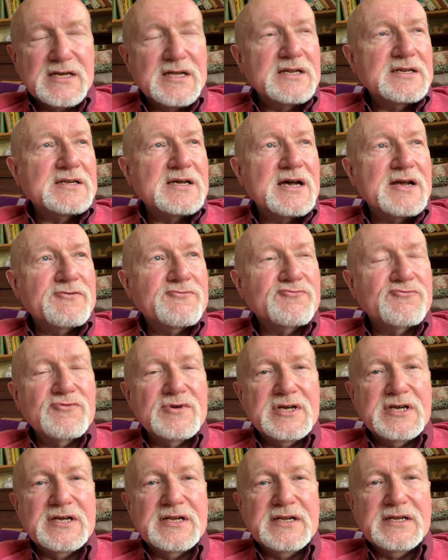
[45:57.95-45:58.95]
and I
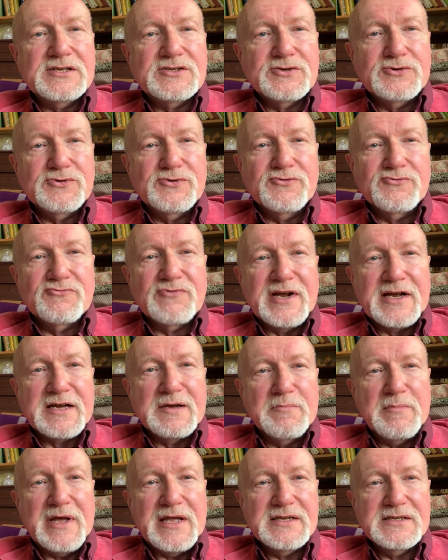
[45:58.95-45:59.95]
really do
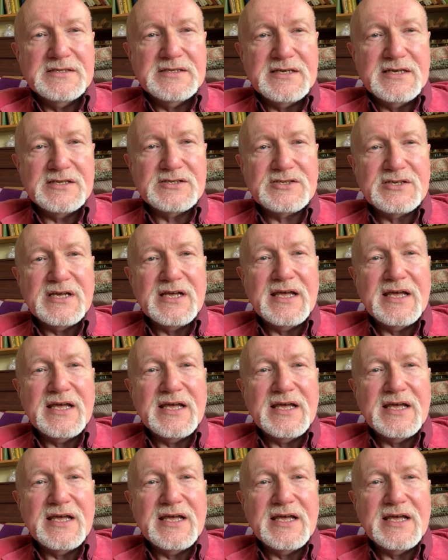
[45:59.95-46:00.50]
recommend it.